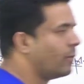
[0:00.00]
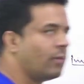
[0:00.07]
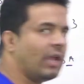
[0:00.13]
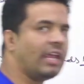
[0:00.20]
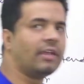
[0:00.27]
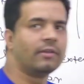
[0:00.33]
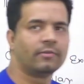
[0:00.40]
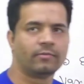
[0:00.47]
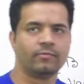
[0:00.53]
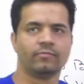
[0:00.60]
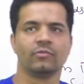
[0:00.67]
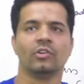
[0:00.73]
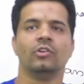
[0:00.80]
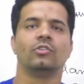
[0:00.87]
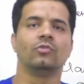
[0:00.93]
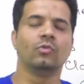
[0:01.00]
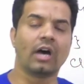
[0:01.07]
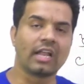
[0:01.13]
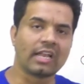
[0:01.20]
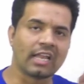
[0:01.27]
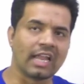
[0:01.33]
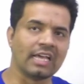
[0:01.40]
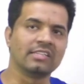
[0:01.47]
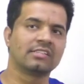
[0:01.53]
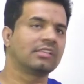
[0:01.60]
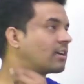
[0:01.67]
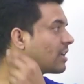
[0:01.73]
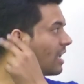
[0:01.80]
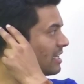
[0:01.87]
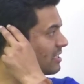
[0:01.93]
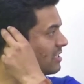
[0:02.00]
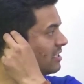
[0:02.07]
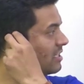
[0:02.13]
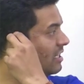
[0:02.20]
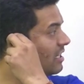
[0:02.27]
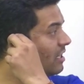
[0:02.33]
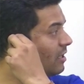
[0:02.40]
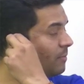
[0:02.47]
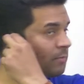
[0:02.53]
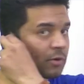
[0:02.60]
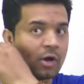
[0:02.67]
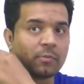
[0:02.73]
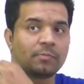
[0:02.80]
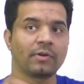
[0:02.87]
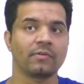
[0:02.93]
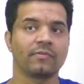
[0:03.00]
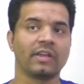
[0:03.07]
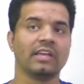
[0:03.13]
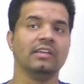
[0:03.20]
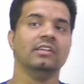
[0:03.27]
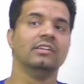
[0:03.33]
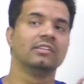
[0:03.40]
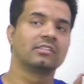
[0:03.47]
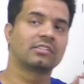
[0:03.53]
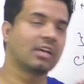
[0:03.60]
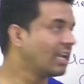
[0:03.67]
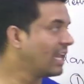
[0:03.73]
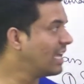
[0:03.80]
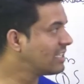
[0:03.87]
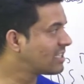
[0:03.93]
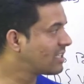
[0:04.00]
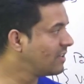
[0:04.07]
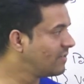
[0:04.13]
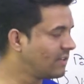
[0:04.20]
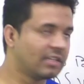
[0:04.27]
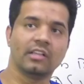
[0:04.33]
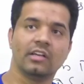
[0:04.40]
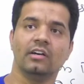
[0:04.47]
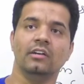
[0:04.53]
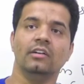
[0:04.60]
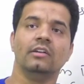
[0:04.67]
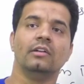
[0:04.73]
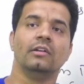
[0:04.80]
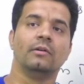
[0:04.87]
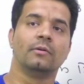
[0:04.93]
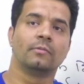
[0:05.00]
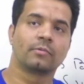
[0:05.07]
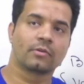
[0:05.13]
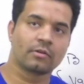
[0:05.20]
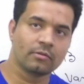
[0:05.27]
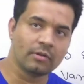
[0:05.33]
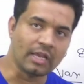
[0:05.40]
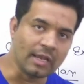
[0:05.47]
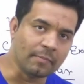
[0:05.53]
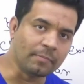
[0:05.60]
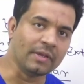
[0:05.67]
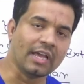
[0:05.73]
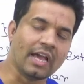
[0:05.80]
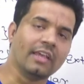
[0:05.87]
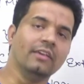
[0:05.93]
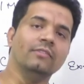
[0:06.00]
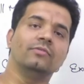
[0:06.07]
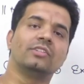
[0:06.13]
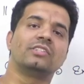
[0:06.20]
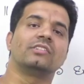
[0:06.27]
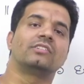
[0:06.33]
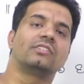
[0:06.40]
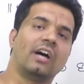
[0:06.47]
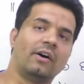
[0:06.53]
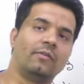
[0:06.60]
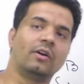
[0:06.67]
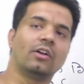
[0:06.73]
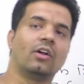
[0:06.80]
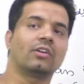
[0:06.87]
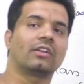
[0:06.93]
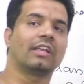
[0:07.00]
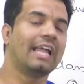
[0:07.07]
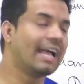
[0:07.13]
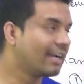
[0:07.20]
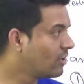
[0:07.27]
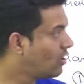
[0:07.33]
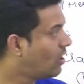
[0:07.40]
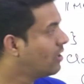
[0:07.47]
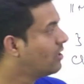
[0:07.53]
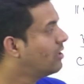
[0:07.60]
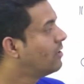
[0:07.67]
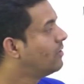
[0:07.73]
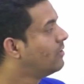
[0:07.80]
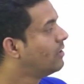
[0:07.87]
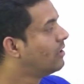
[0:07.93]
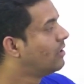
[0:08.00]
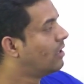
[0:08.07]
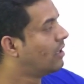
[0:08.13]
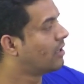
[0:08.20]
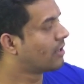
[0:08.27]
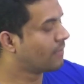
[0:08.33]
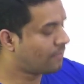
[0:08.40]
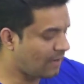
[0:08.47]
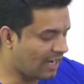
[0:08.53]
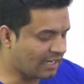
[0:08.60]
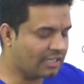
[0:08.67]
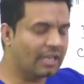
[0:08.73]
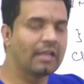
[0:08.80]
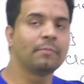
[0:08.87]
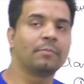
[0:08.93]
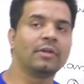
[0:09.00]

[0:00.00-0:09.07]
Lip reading: way. To analyze the classes in a proper way, Sun has given the API which is java.lang.reflect